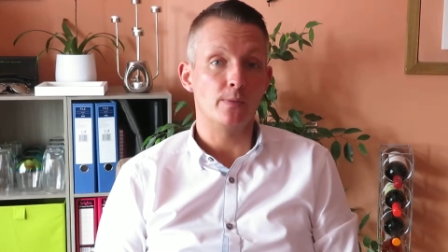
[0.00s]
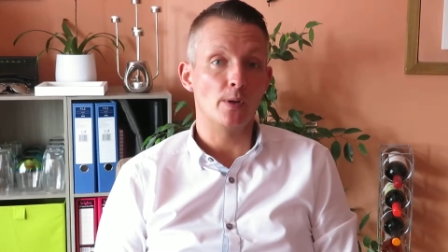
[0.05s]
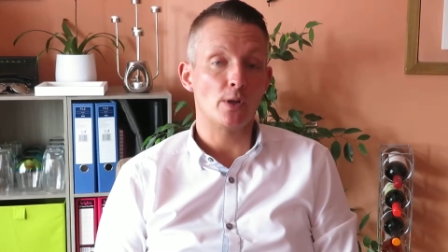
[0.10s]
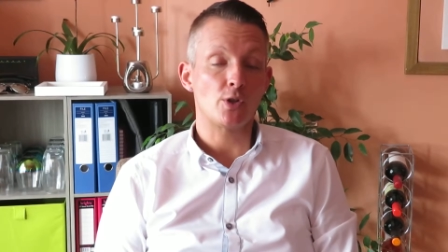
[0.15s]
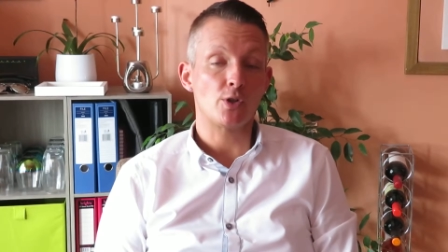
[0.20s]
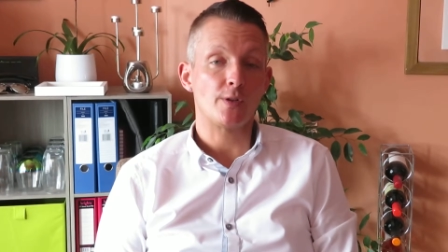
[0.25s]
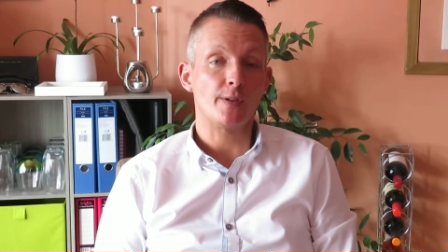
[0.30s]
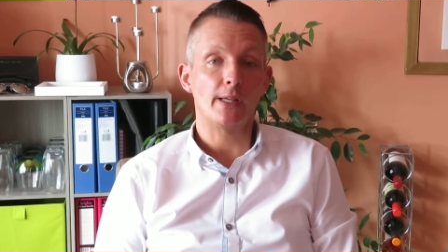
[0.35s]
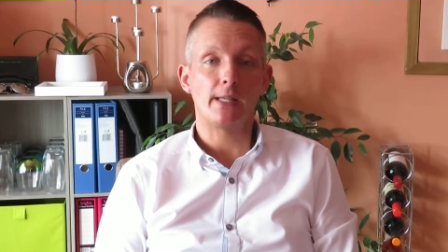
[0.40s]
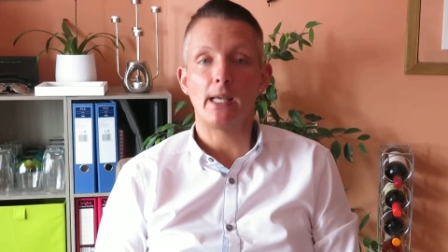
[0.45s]
of
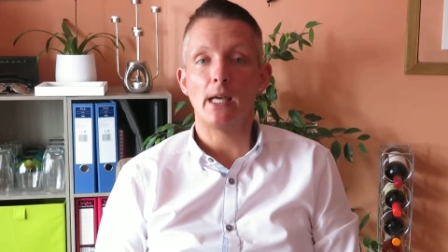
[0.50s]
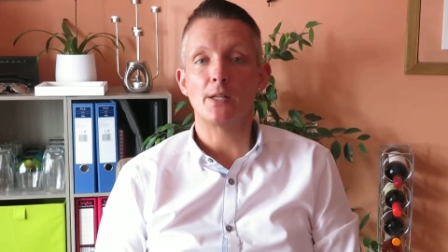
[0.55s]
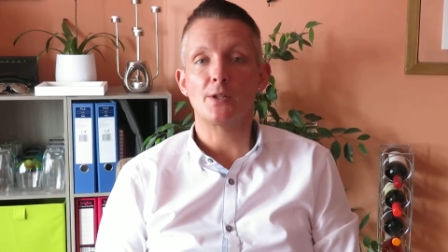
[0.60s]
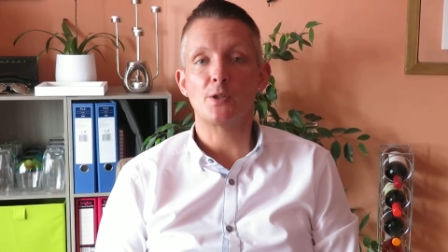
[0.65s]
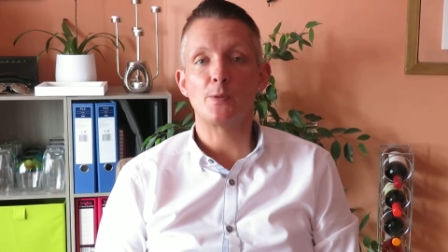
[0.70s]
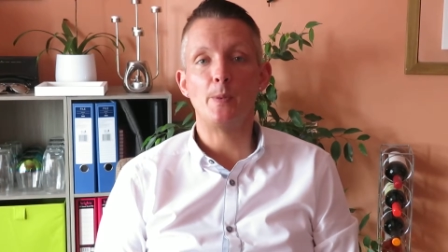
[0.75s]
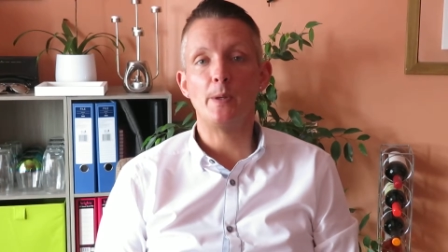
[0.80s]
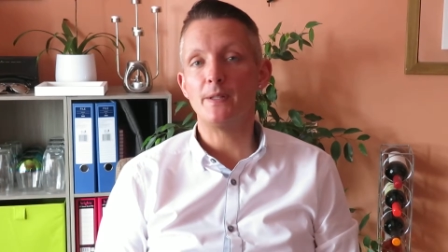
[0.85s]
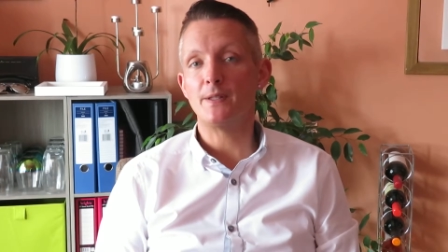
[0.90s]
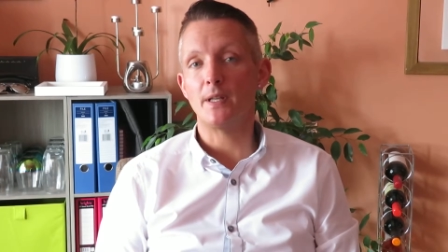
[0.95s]
which they
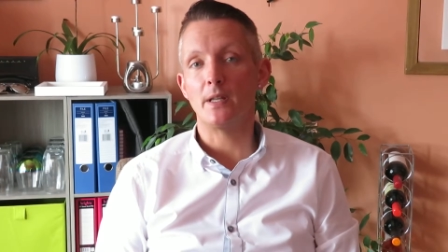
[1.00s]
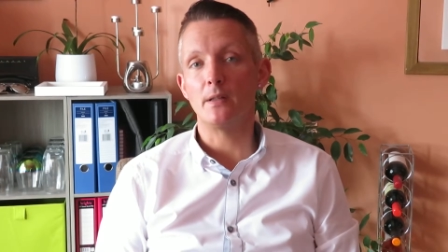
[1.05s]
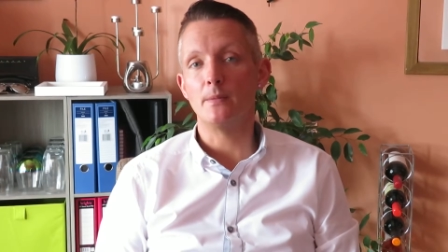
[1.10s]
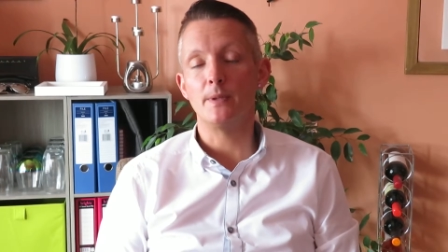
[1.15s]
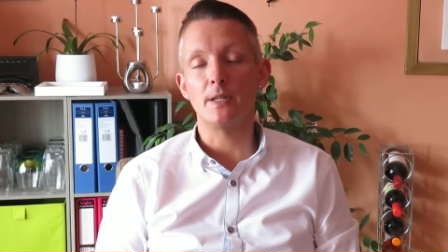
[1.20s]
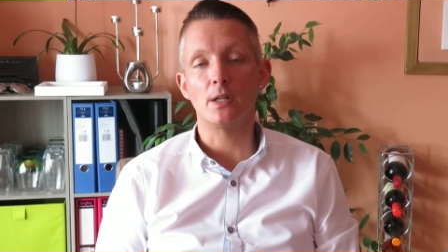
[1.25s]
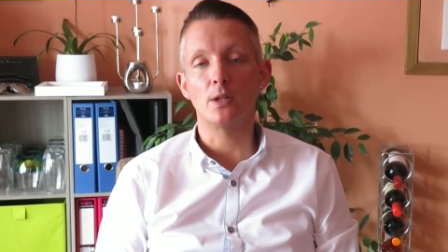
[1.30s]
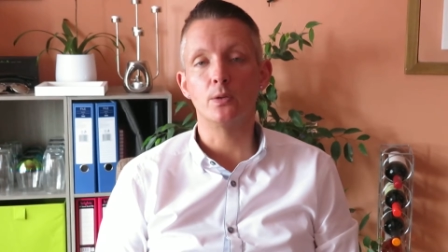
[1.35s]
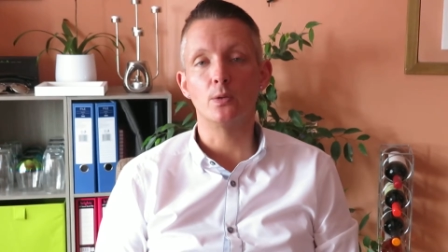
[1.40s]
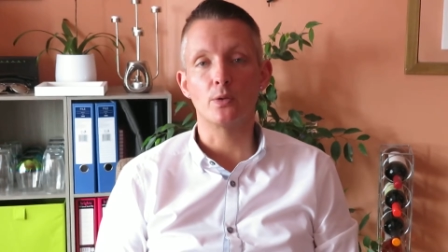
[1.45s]
can't speak to
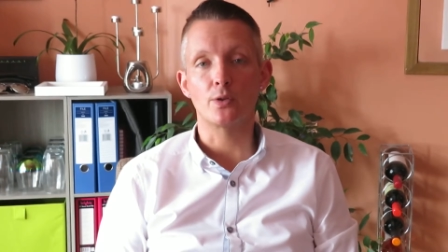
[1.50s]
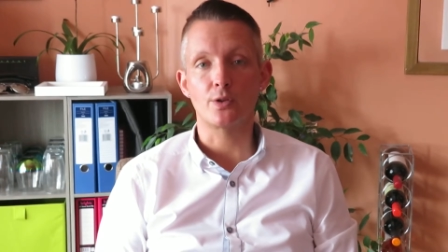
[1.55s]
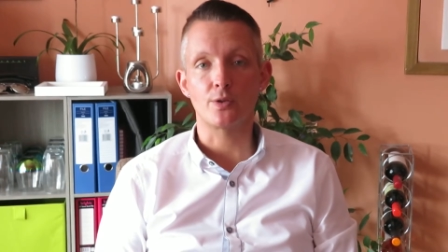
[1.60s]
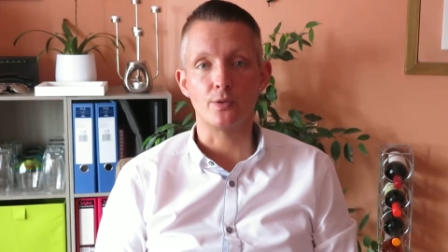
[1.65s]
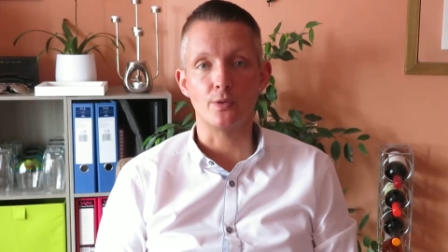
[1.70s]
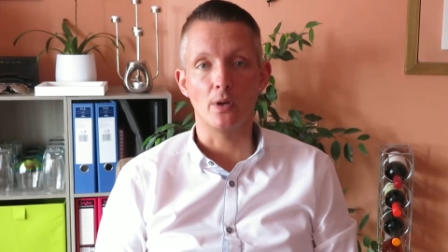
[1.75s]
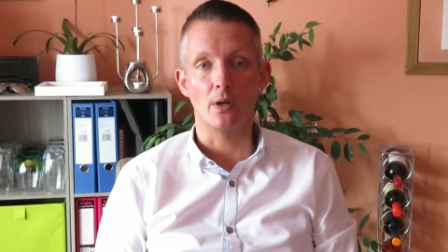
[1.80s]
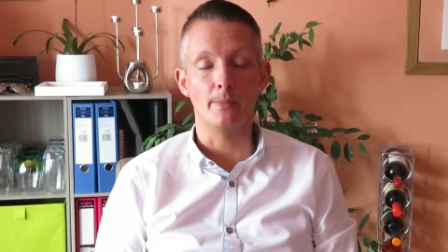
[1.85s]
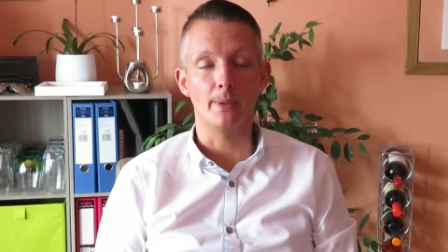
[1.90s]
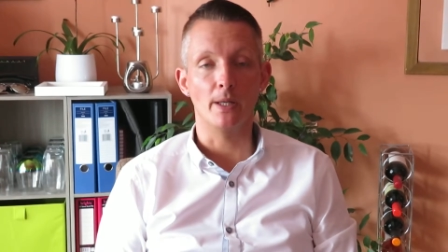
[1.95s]
anybody close
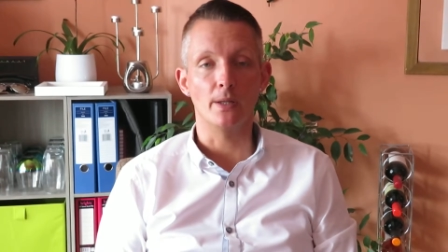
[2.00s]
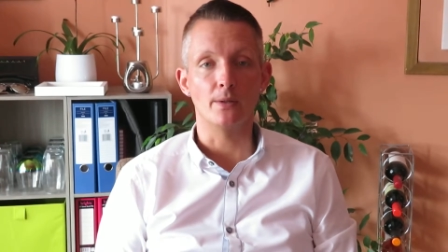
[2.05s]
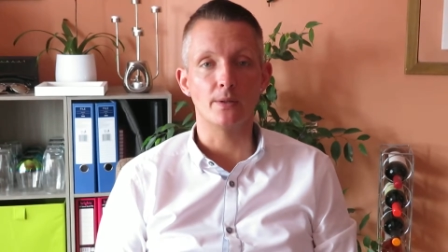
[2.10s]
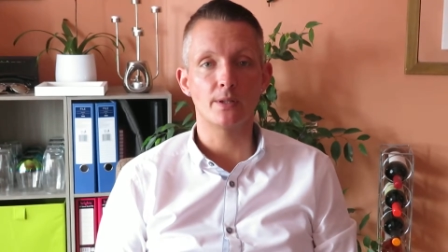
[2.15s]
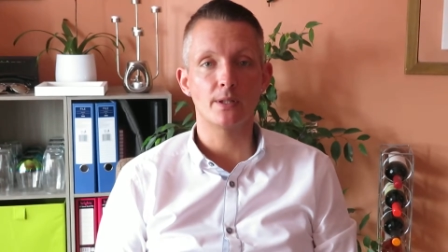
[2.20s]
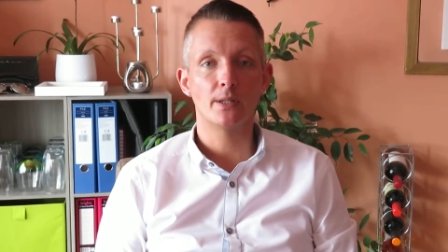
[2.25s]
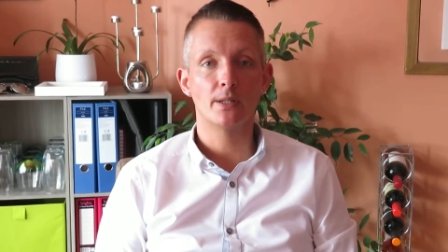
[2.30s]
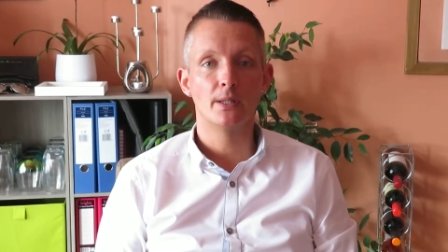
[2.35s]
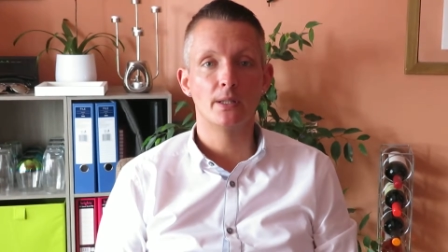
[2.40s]
to about.